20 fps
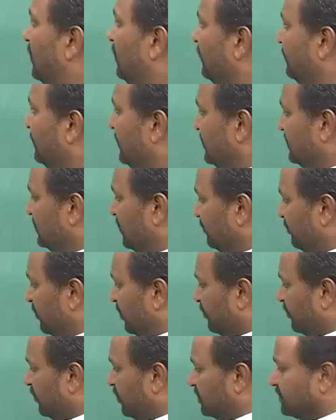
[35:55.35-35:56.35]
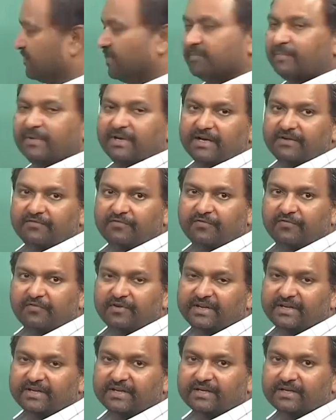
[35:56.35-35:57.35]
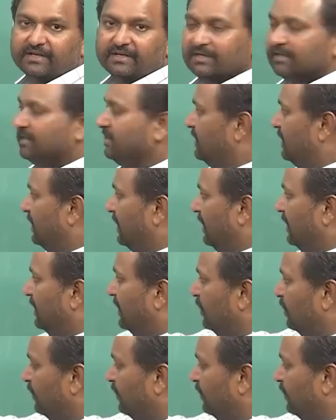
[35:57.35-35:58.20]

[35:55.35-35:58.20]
of these input ports will be left free and none